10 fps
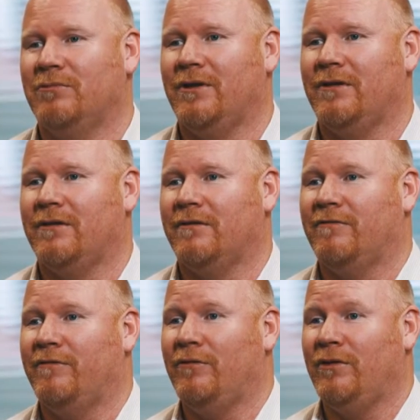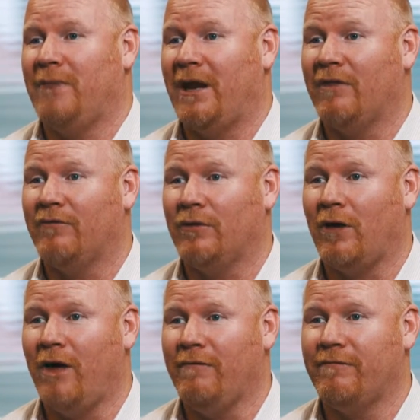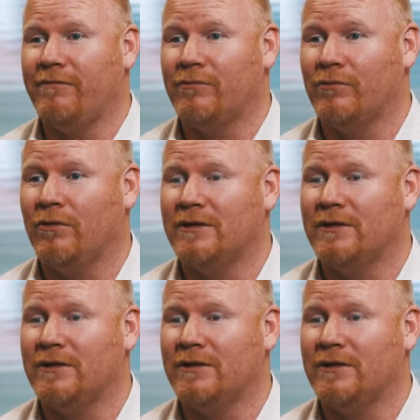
with a full and meaningful life through all